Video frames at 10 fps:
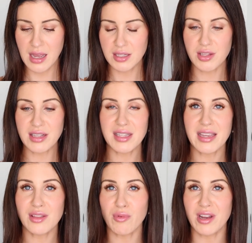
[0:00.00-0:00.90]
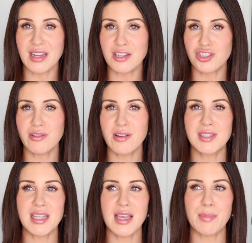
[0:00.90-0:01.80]
So that's like the one issue I'd
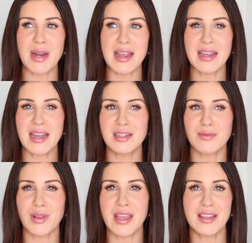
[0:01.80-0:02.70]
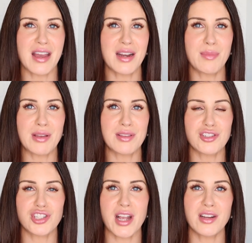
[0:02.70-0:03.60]
say, but I kind of like that about this
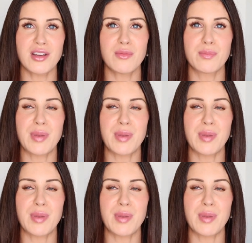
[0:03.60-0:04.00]
shadow.